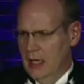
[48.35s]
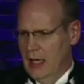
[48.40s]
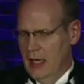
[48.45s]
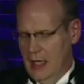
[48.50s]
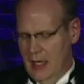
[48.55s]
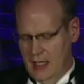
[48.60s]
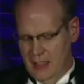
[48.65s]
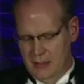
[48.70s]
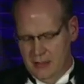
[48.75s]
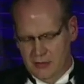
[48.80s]

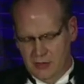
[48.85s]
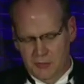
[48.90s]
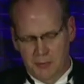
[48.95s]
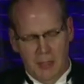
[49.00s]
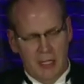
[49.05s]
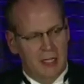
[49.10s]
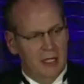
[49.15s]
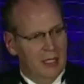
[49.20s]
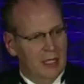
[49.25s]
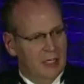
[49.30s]
and
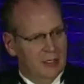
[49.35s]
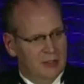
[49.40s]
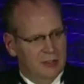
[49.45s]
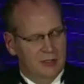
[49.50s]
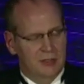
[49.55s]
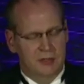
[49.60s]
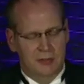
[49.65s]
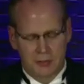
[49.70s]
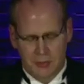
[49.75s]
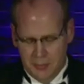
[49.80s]
speaking as,
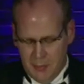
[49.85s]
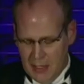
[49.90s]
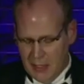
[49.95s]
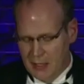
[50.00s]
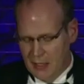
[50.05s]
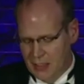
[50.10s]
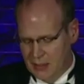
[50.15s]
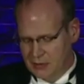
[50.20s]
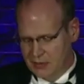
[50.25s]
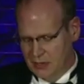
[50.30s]

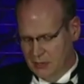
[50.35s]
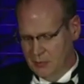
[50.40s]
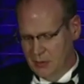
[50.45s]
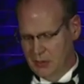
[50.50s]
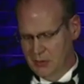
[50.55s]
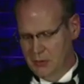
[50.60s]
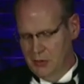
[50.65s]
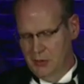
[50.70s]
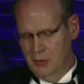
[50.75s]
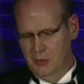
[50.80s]
speaking as
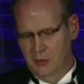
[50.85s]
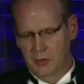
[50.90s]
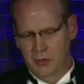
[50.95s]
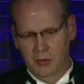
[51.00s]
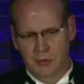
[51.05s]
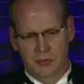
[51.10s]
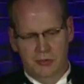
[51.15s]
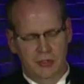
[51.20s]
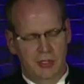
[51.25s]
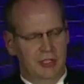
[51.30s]
someone who,
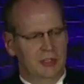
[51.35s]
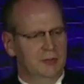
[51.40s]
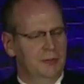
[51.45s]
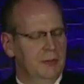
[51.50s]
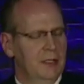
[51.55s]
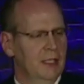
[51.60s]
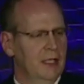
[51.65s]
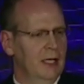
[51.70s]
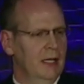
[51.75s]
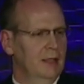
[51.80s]
who sits
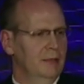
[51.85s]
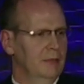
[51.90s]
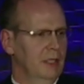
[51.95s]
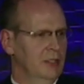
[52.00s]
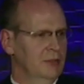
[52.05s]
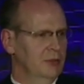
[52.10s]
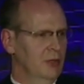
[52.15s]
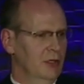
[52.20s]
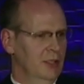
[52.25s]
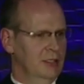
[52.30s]
behind
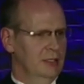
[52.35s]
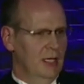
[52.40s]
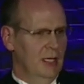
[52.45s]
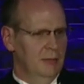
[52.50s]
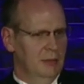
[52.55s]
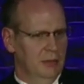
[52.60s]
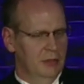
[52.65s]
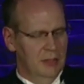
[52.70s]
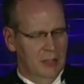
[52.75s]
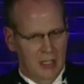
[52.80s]
my drawing
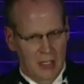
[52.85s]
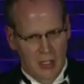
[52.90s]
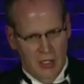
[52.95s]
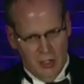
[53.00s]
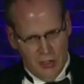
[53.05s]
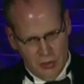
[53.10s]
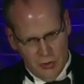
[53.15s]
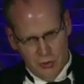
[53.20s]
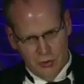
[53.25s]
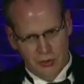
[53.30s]
table,
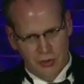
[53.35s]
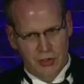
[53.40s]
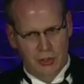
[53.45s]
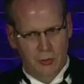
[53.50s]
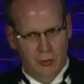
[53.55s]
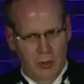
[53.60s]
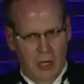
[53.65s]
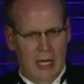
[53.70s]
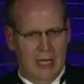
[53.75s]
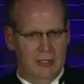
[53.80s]

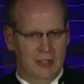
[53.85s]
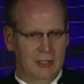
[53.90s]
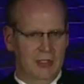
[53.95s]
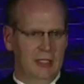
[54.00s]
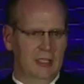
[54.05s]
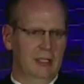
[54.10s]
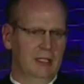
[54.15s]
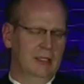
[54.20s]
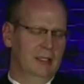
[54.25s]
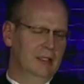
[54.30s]
usually
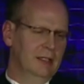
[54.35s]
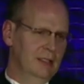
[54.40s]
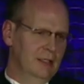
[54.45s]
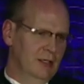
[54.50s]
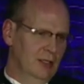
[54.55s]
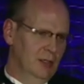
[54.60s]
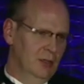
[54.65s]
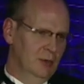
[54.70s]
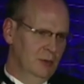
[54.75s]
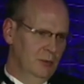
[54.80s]
watching
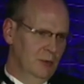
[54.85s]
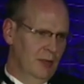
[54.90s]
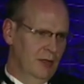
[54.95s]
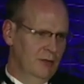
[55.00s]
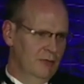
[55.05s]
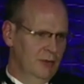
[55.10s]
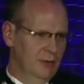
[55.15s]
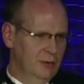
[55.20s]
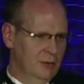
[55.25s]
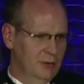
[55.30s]
you know,
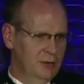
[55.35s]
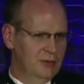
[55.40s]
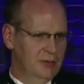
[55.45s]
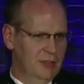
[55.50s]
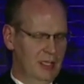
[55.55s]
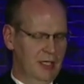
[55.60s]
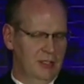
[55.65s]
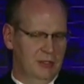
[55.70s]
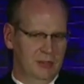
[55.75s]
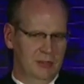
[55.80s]
one of the news
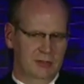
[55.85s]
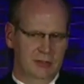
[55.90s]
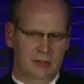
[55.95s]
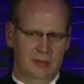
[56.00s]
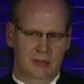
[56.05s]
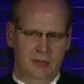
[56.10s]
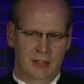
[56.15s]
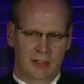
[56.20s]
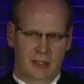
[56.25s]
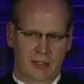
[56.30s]

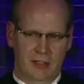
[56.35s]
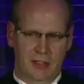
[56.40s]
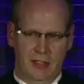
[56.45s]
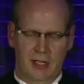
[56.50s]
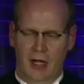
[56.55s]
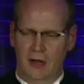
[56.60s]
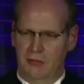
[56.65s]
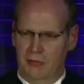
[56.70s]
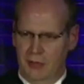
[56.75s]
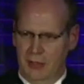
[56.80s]
stations uh,
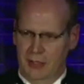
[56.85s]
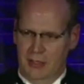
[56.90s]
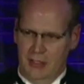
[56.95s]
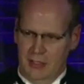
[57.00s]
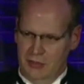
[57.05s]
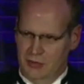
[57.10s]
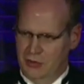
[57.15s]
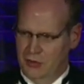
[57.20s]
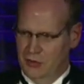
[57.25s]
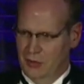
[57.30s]
covering
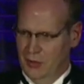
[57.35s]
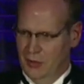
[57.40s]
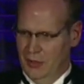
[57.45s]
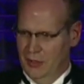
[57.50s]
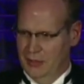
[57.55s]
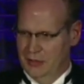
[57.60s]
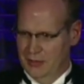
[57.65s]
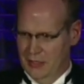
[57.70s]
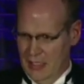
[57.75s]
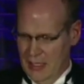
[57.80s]
these
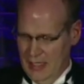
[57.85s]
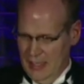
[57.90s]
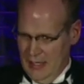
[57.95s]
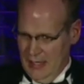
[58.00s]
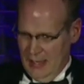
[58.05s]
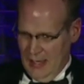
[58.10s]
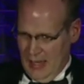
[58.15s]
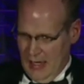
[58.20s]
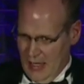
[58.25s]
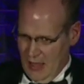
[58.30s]
stories,
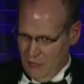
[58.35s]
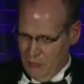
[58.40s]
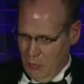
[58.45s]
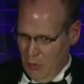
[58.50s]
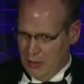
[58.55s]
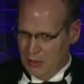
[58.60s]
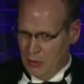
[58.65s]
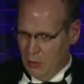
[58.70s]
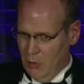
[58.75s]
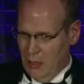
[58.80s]
I have
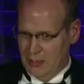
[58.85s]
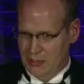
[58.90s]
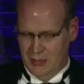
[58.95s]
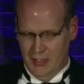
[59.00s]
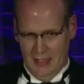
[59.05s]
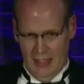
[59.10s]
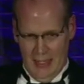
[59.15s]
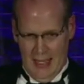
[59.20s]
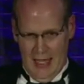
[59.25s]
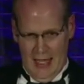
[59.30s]
one
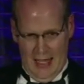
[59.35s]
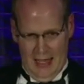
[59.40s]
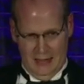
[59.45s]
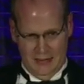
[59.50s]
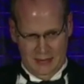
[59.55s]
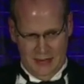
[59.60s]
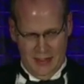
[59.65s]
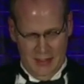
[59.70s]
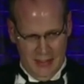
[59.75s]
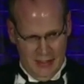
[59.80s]
question to
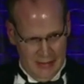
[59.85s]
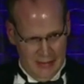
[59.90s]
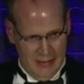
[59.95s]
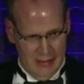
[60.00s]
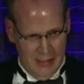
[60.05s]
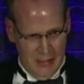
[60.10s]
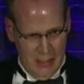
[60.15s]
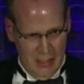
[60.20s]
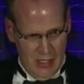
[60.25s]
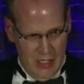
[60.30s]
ask.
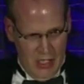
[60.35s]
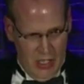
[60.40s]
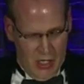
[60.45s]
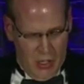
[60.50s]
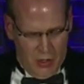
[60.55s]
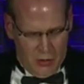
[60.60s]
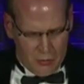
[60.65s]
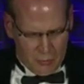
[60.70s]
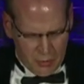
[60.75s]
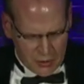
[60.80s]

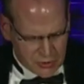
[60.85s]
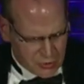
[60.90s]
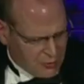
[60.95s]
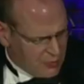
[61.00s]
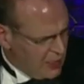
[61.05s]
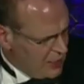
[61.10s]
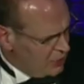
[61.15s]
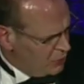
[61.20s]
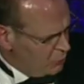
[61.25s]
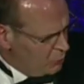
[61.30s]

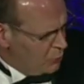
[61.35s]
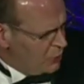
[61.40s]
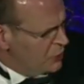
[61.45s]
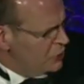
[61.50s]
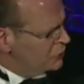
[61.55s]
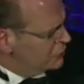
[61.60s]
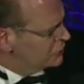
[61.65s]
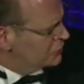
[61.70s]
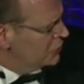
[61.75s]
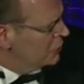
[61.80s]
Richard Engel, what are
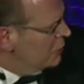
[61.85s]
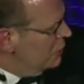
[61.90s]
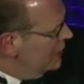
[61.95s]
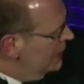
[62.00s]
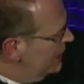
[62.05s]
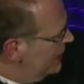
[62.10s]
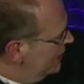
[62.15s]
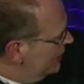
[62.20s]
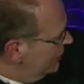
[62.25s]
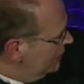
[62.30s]
you
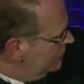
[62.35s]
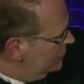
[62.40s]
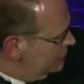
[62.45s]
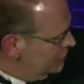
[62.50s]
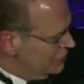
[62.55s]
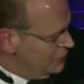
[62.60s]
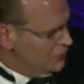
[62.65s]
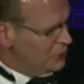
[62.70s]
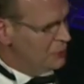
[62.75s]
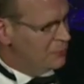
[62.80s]
doing here?
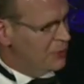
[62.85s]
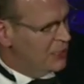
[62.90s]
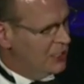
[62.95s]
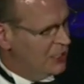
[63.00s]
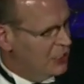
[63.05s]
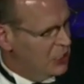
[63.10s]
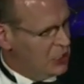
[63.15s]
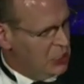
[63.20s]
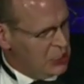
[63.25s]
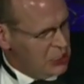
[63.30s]
Shouldn't you be
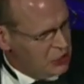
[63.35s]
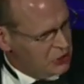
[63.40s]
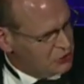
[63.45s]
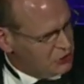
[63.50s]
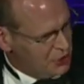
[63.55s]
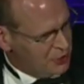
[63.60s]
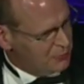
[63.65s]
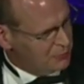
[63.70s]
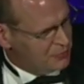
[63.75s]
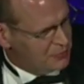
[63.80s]
in
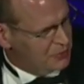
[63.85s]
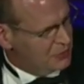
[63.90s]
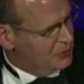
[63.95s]
Egypt